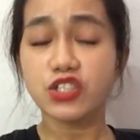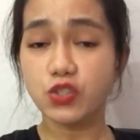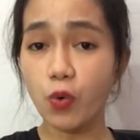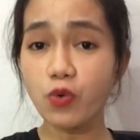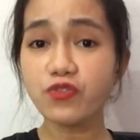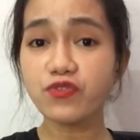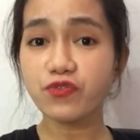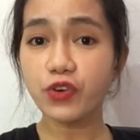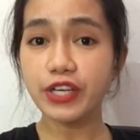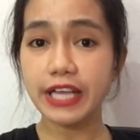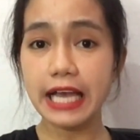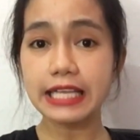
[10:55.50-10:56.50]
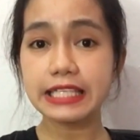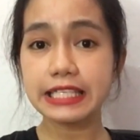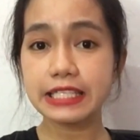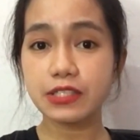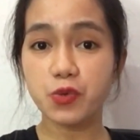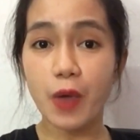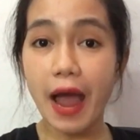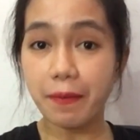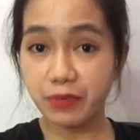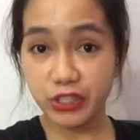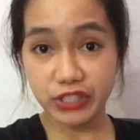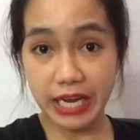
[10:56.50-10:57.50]
don't forget to
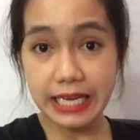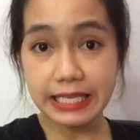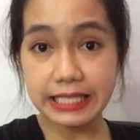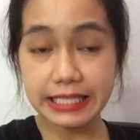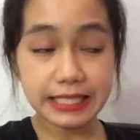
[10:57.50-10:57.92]
appreciate